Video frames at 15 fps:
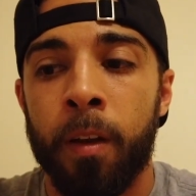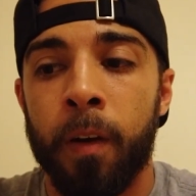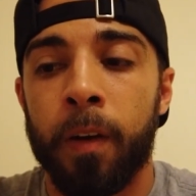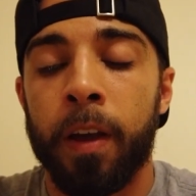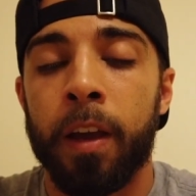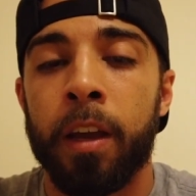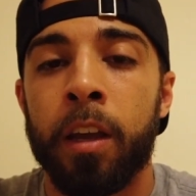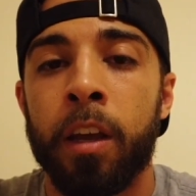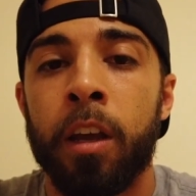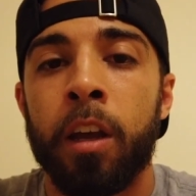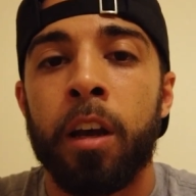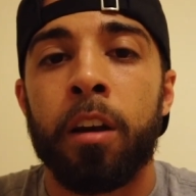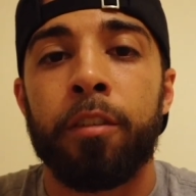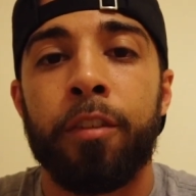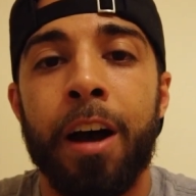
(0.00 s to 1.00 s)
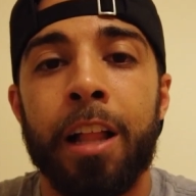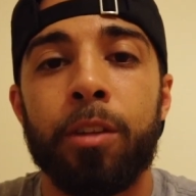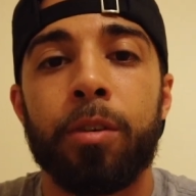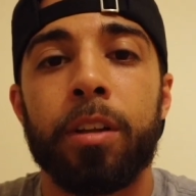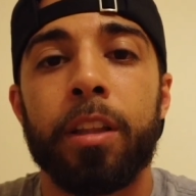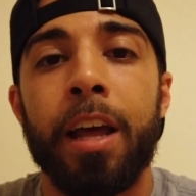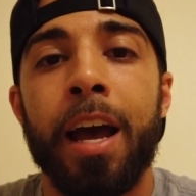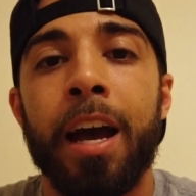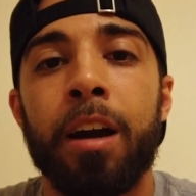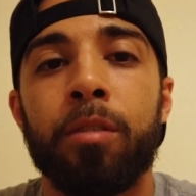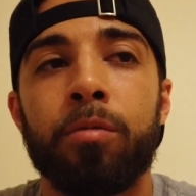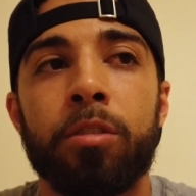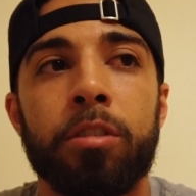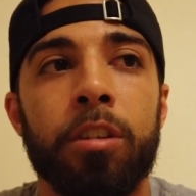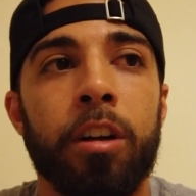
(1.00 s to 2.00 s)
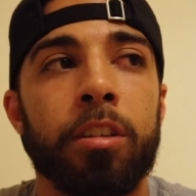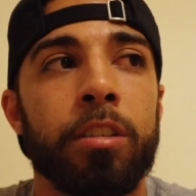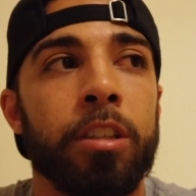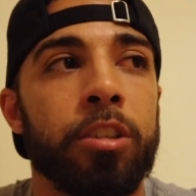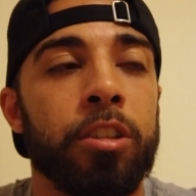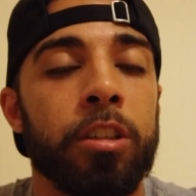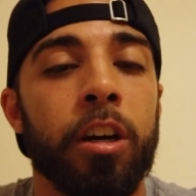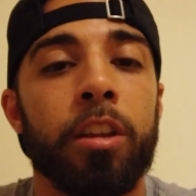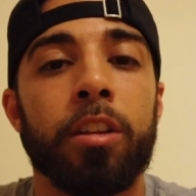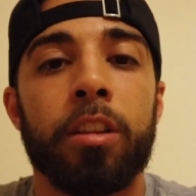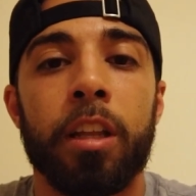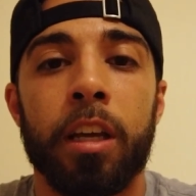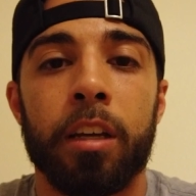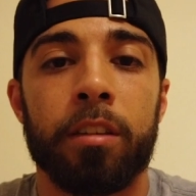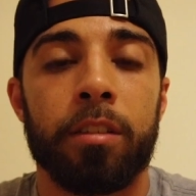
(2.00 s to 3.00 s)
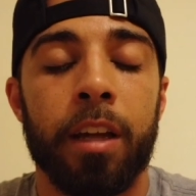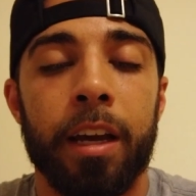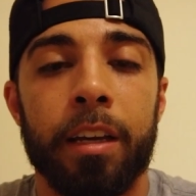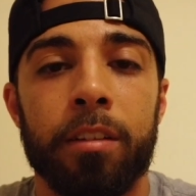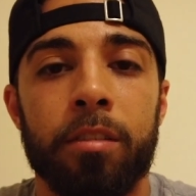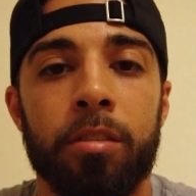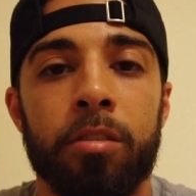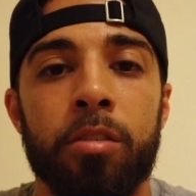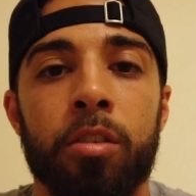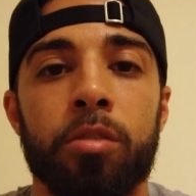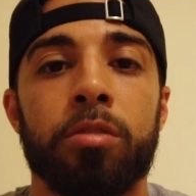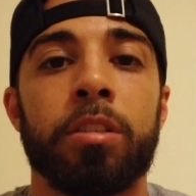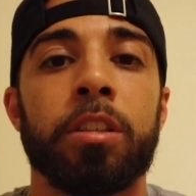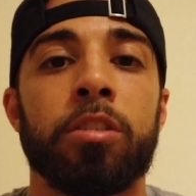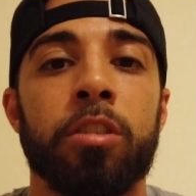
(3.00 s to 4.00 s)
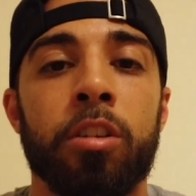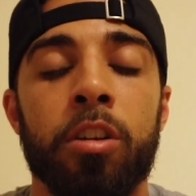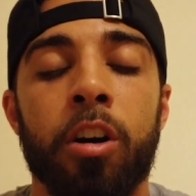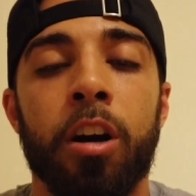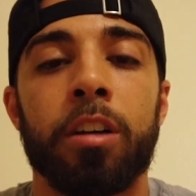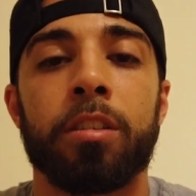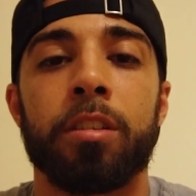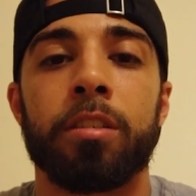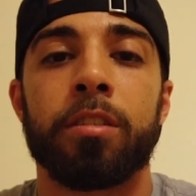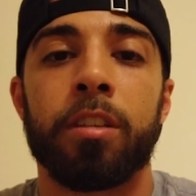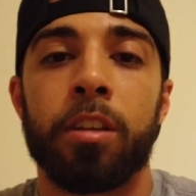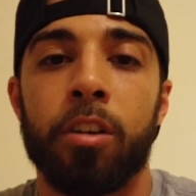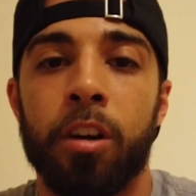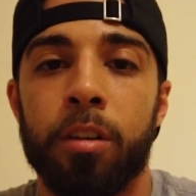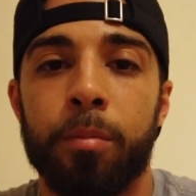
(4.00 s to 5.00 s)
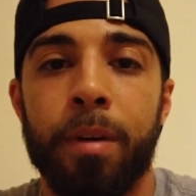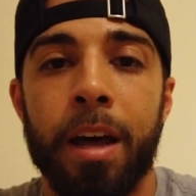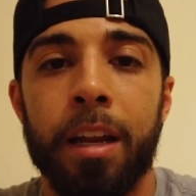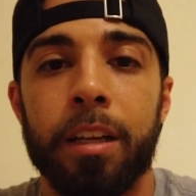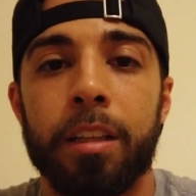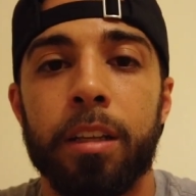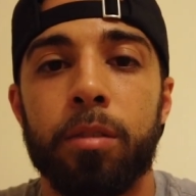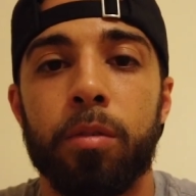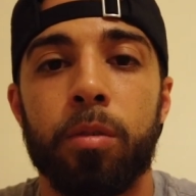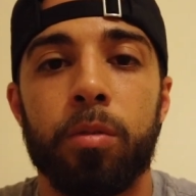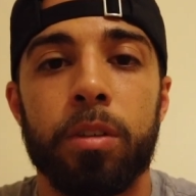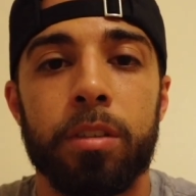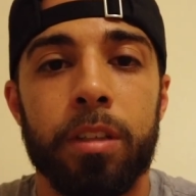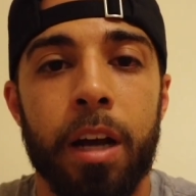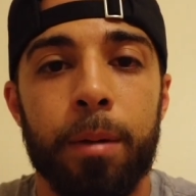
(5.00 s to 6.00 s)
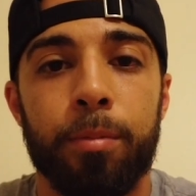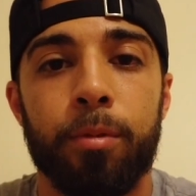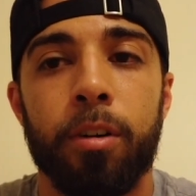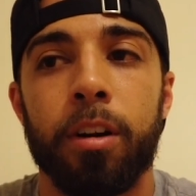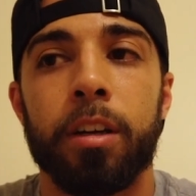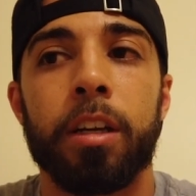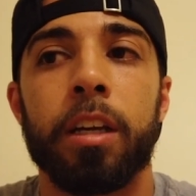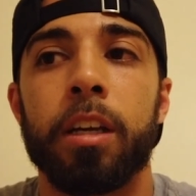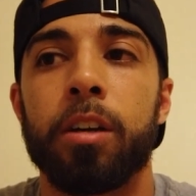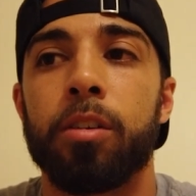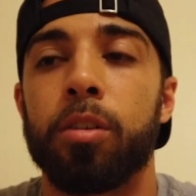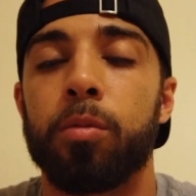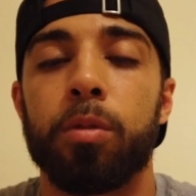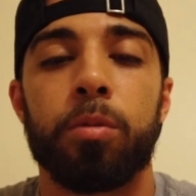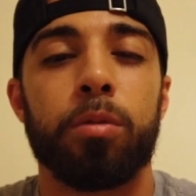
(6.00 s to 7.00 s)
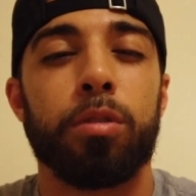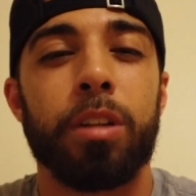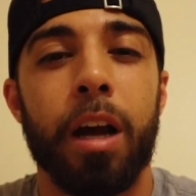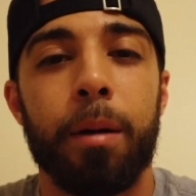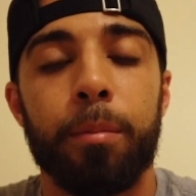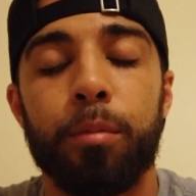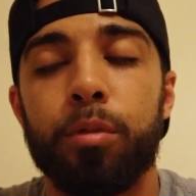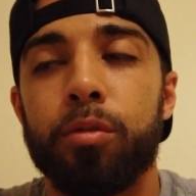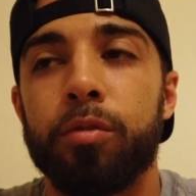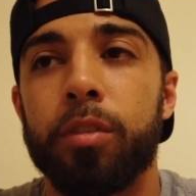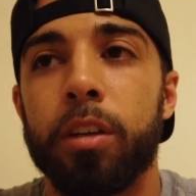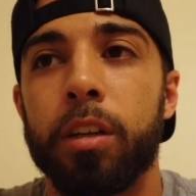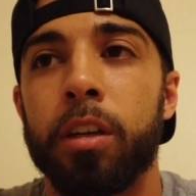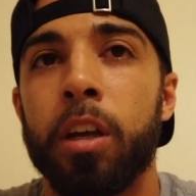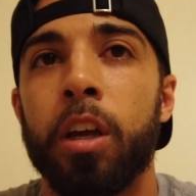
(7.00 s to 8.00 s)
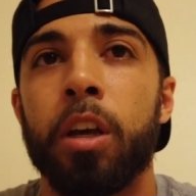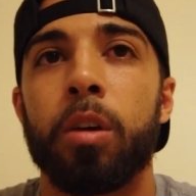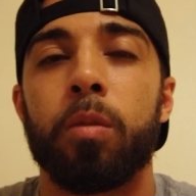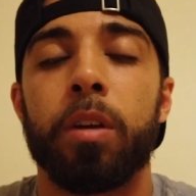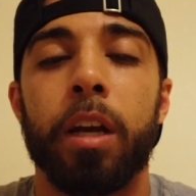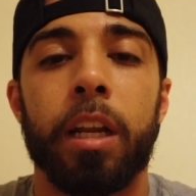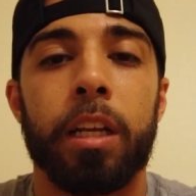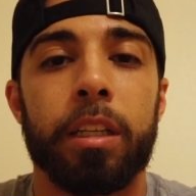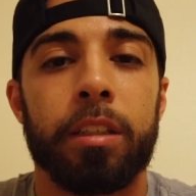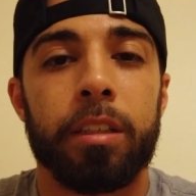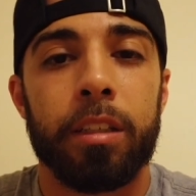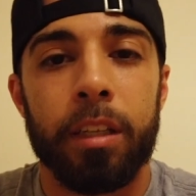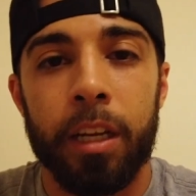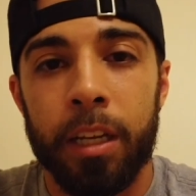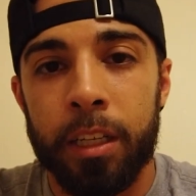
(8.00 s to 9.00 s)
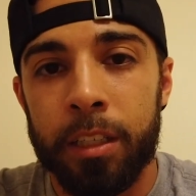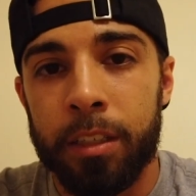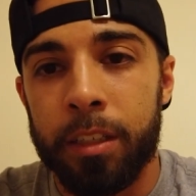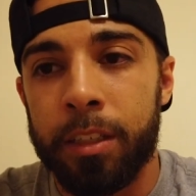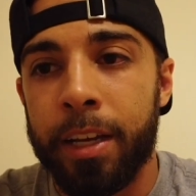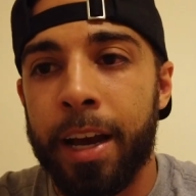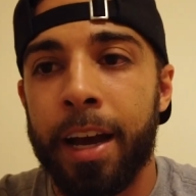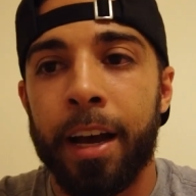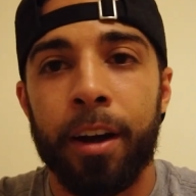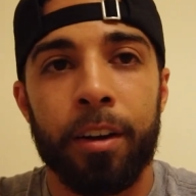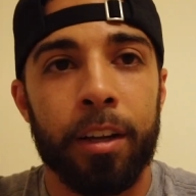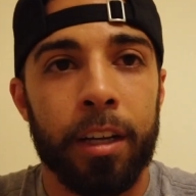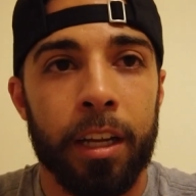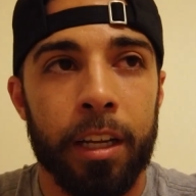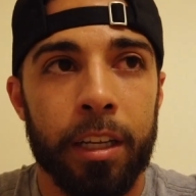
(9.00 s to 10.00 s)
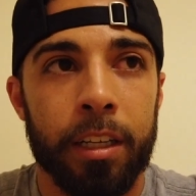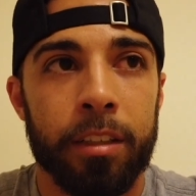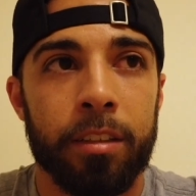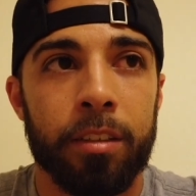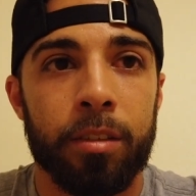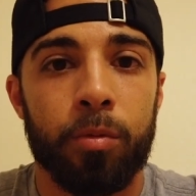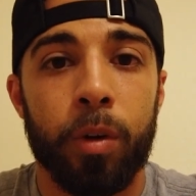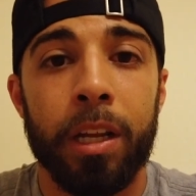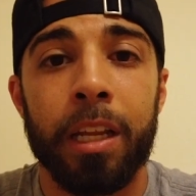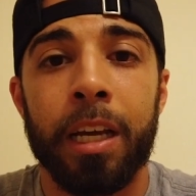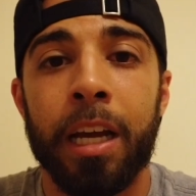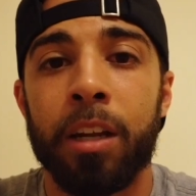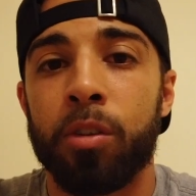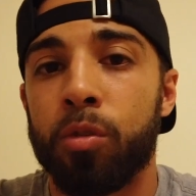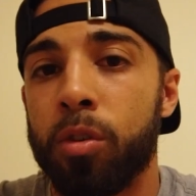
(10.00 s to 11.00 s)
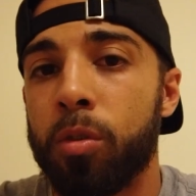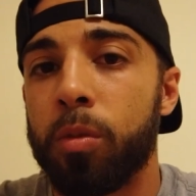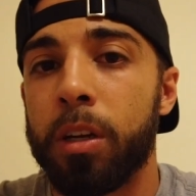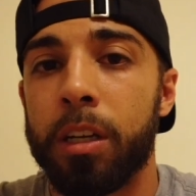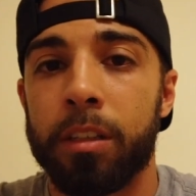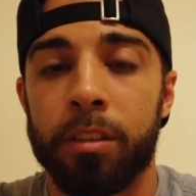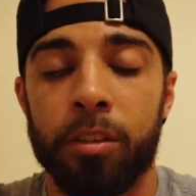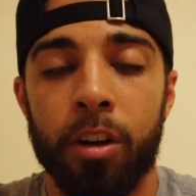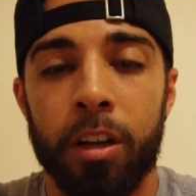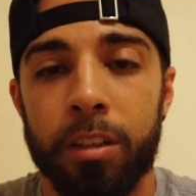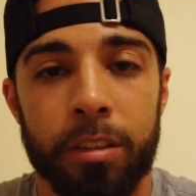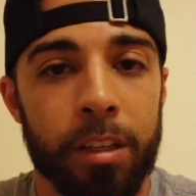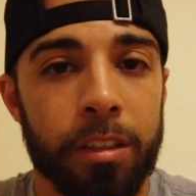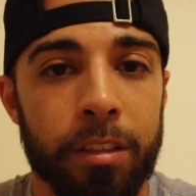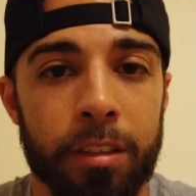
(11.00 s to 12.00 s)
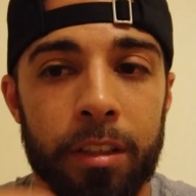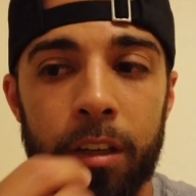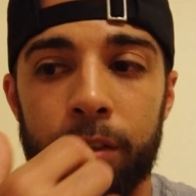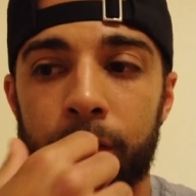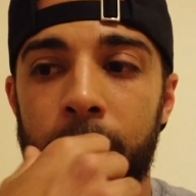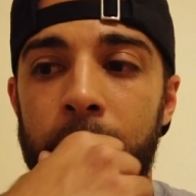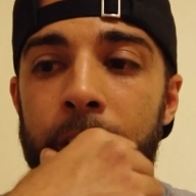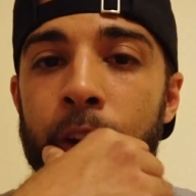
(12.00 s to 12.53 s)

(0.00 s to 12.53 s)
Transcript: Okay. Following that, we start teaching other things, like, teaching the dog to sit automatically when we stop walking or when we stop moving. We're getting to down and getting into waiting at doorways and all this other stuff, right?